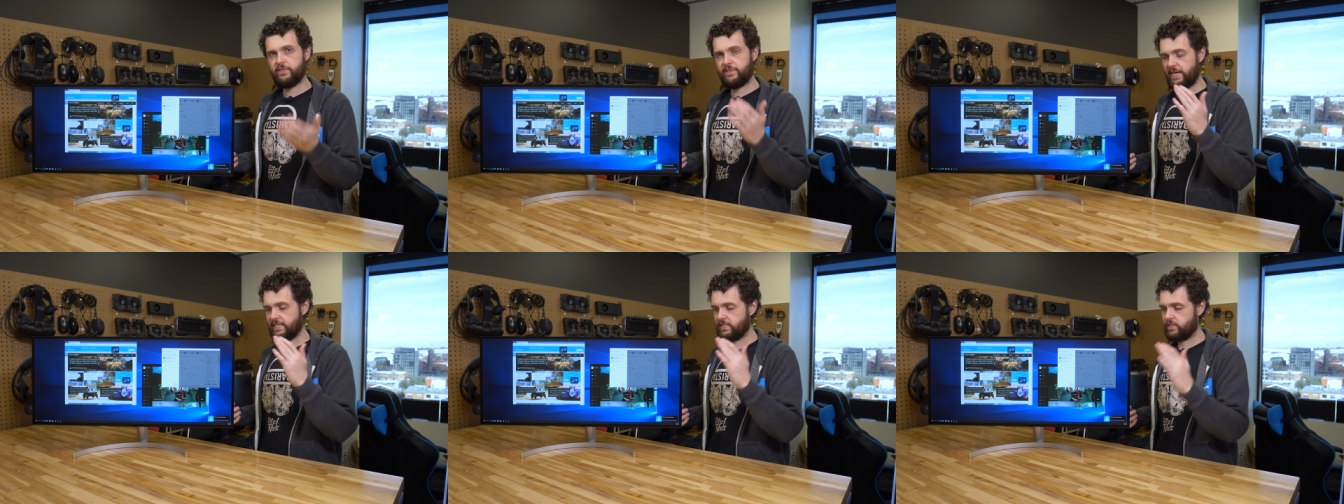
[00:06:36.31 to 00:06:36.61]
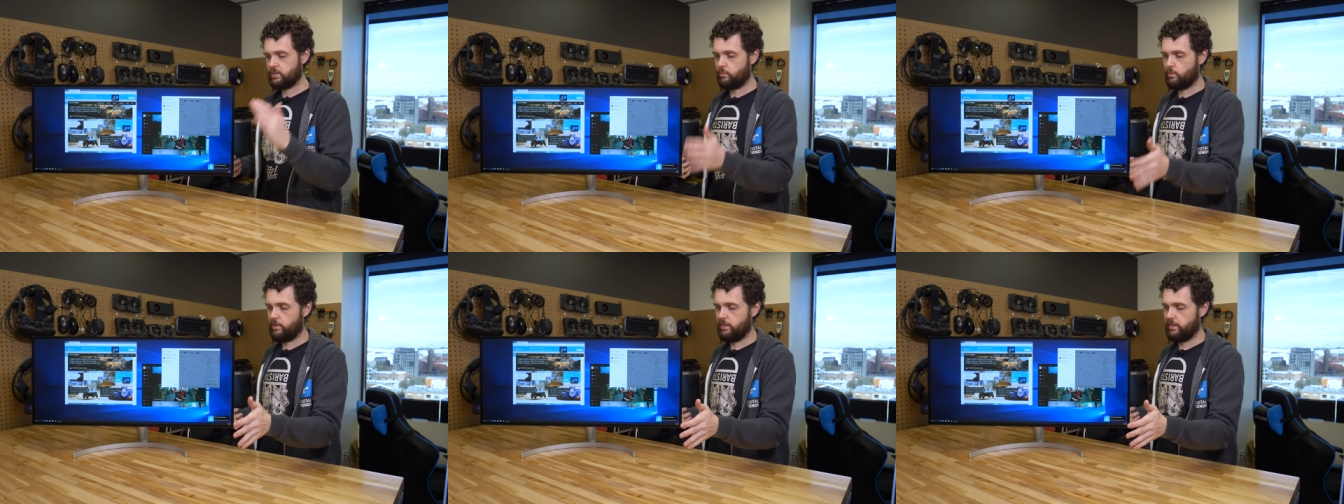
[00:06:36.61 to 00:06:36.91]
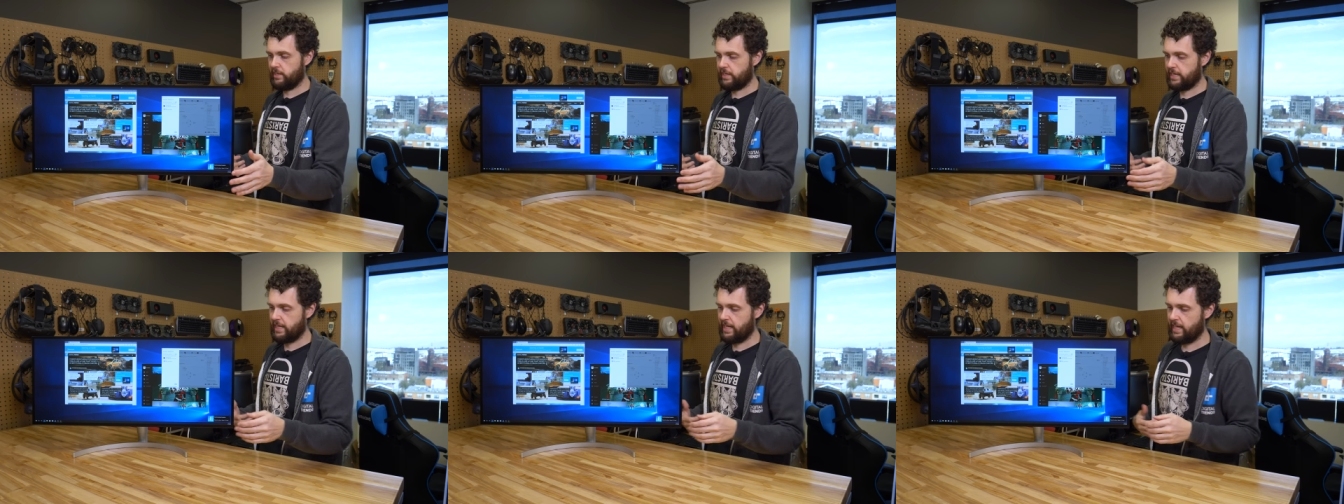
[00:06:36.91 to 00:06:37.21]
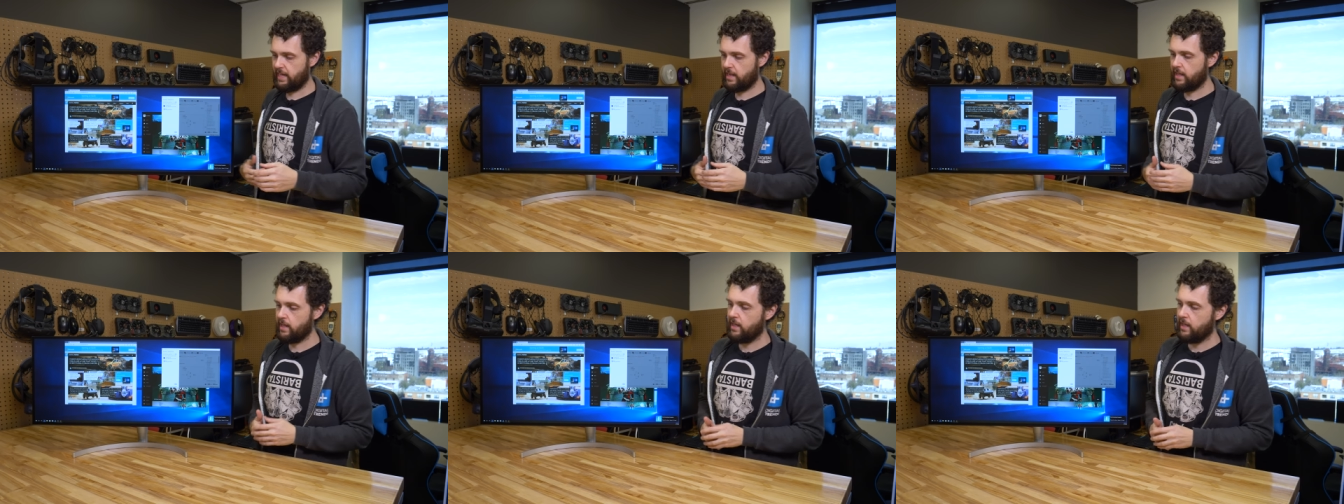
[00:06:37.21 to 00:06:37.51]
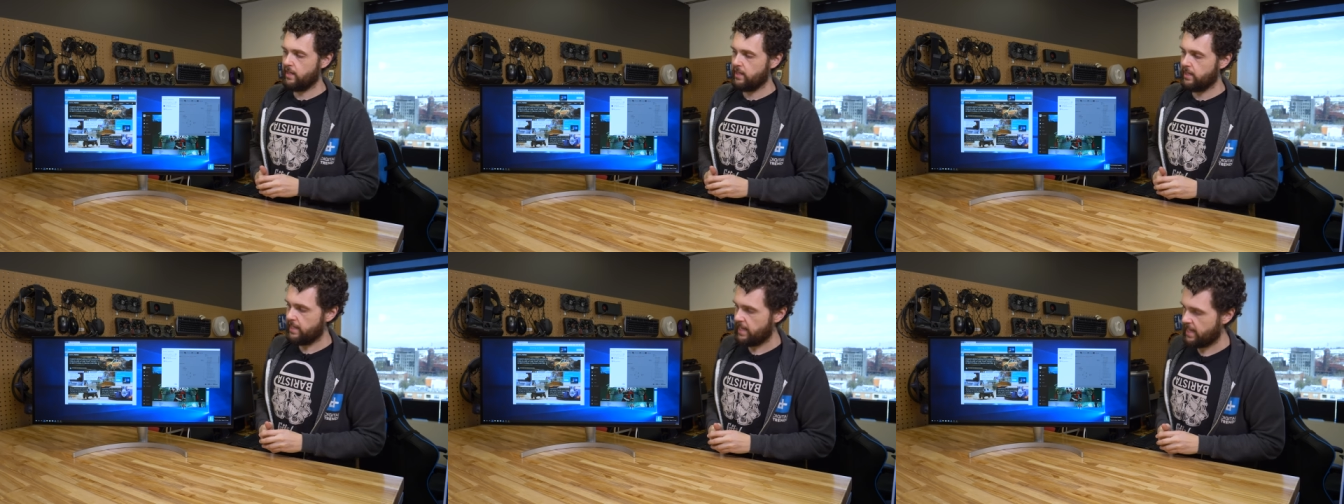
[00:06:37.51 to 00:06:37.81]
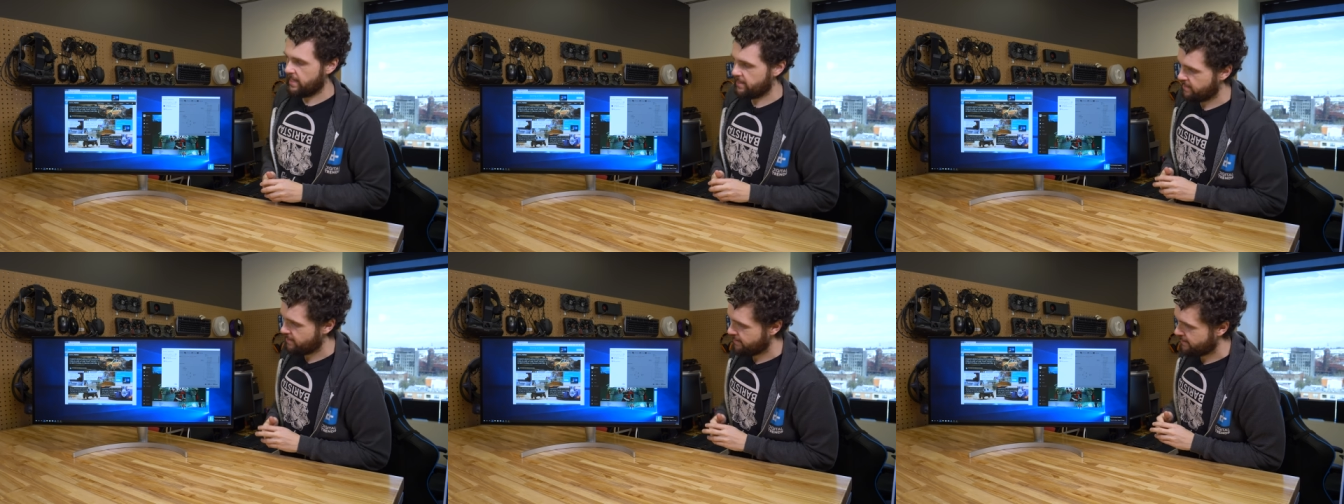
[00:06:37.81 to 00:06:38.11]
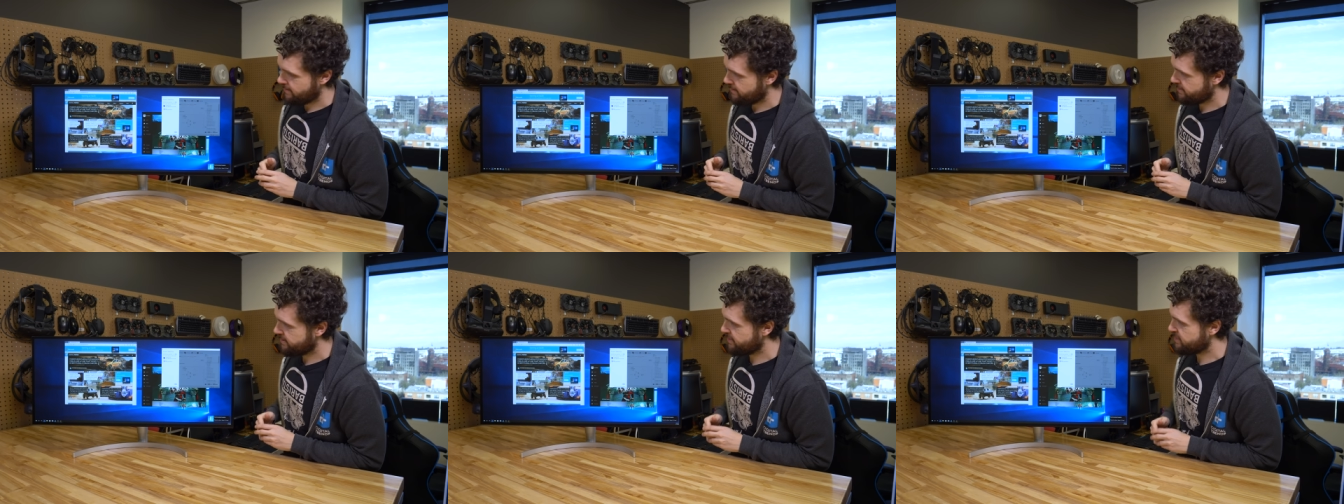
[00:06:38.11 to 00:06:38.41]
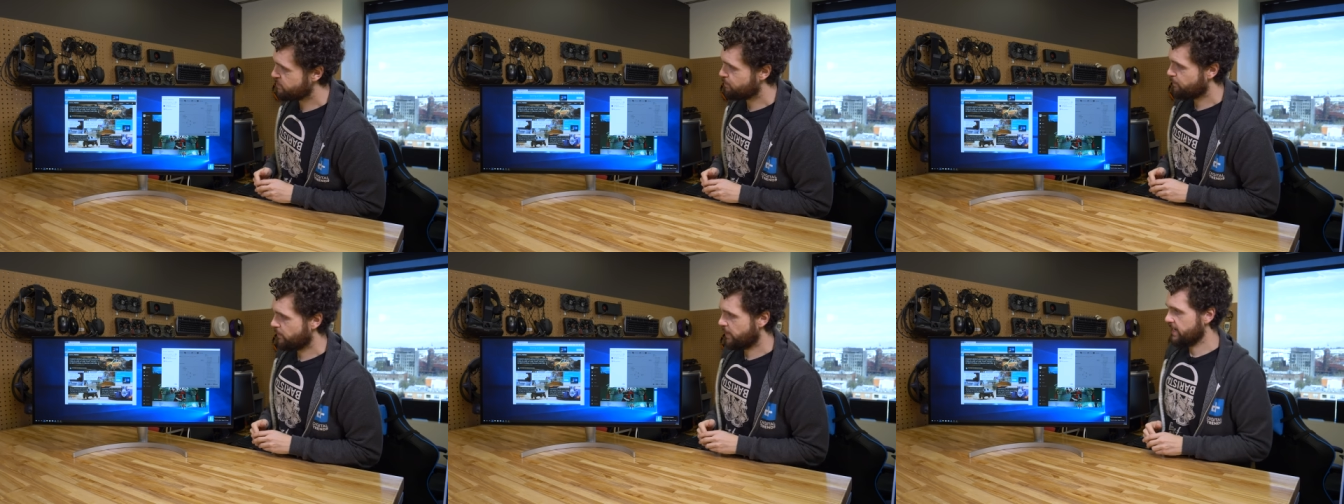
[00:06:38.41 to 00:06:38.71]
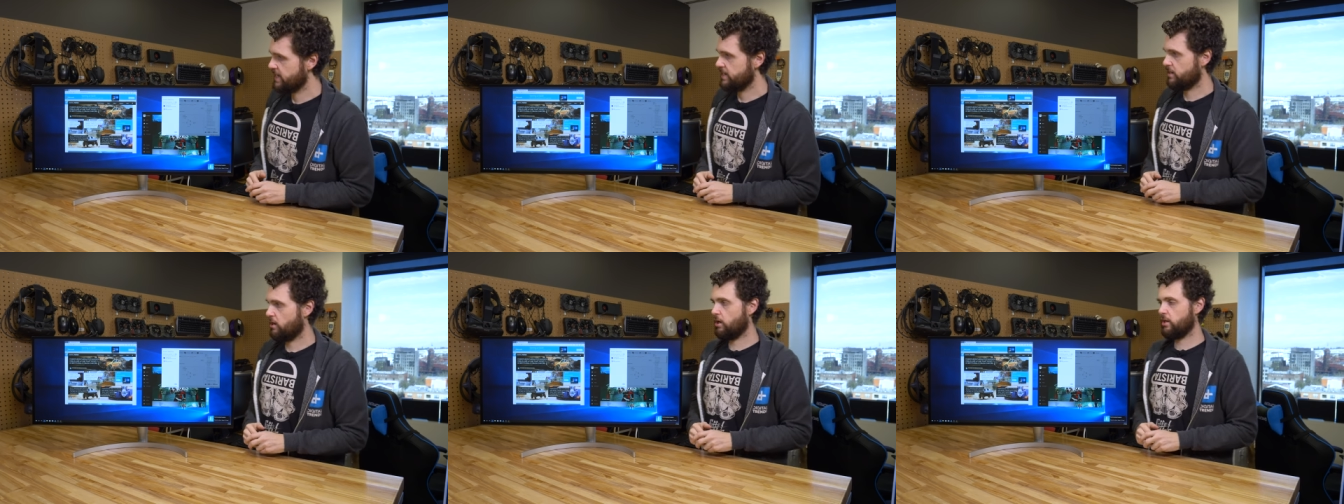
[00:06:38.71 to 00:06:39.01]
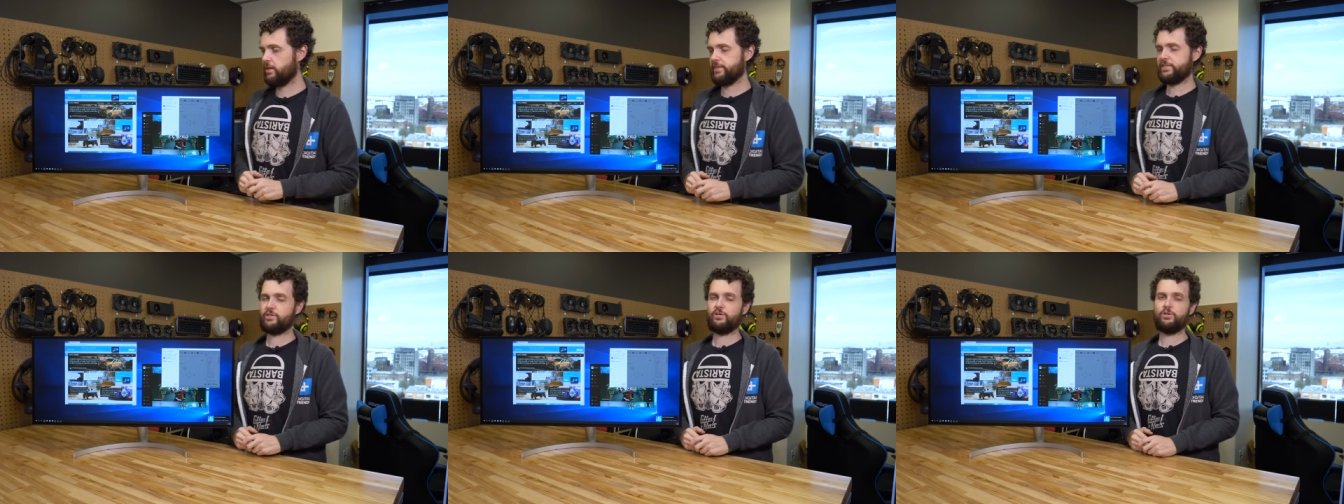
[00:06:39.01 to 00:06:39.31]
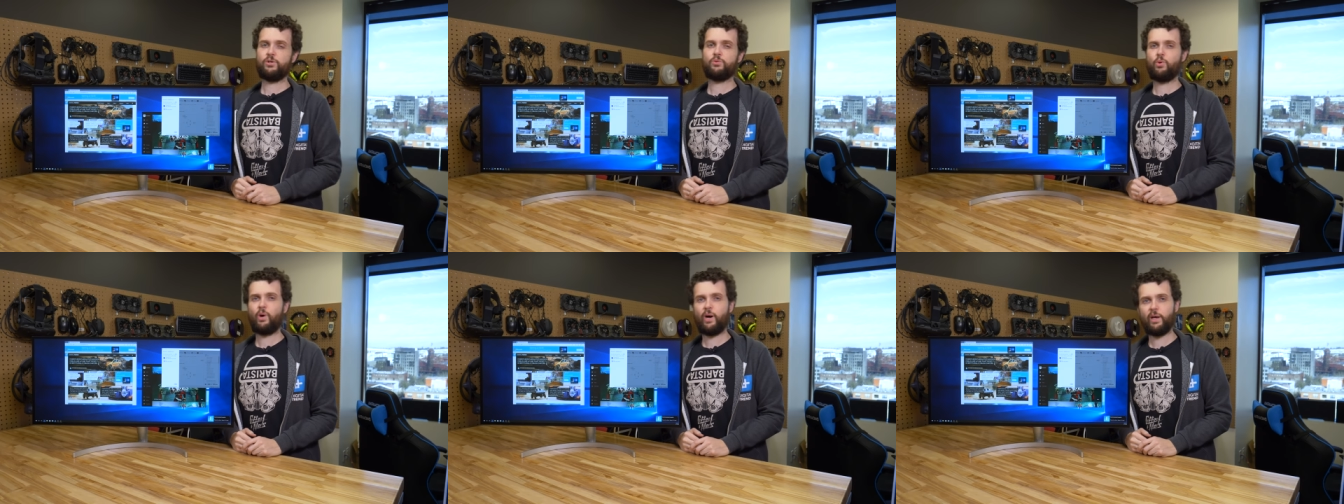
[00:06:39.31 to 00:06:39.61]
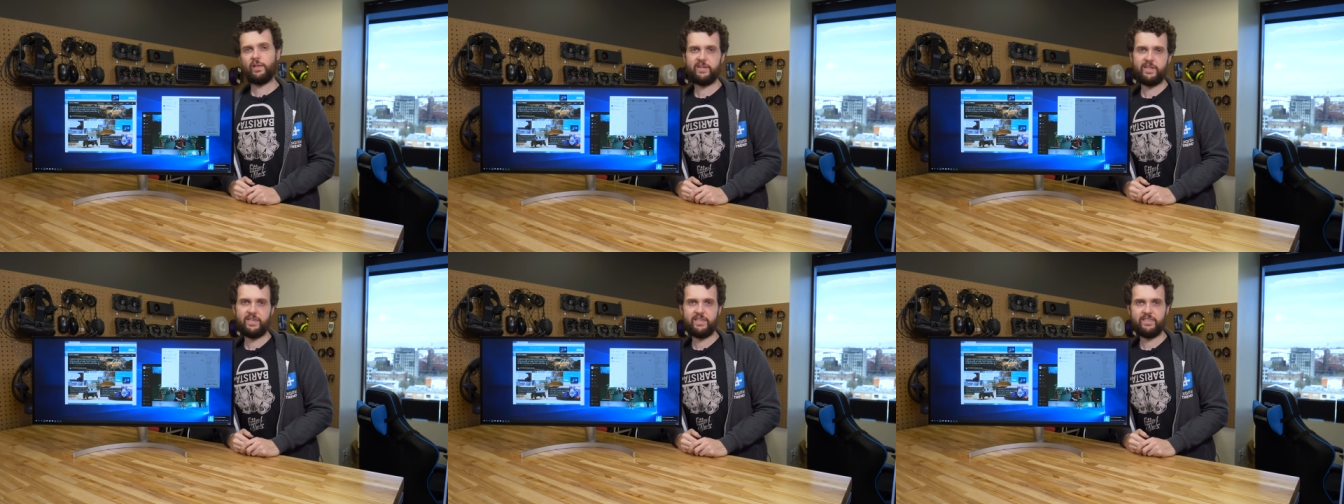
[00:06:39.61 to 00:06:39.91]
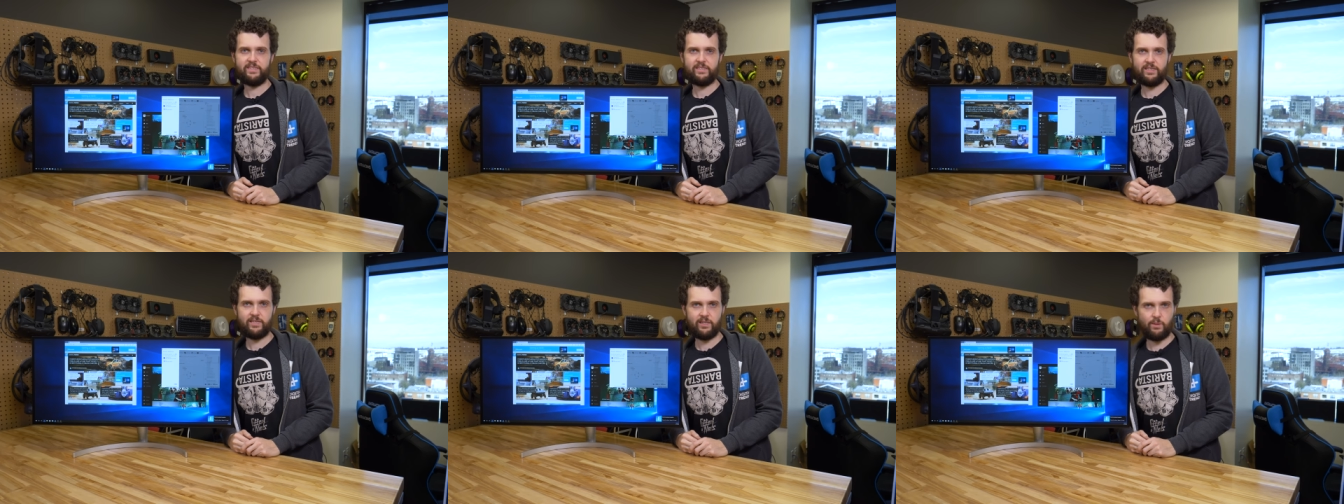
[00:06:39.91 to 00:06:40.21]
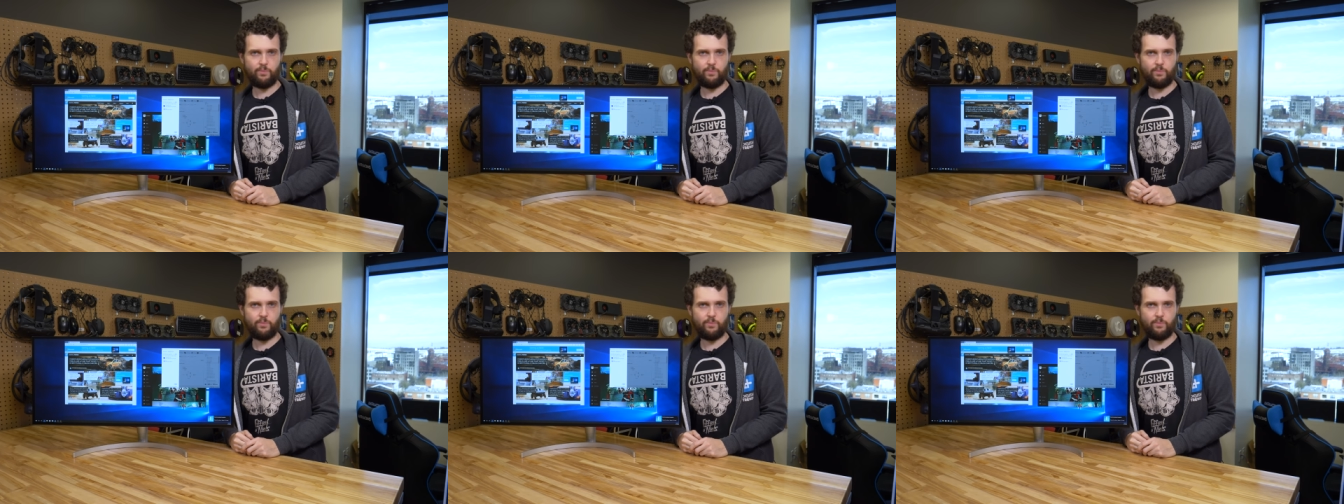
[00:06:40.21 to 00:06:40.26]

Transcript: that's the one to get. And despite all its good qualities,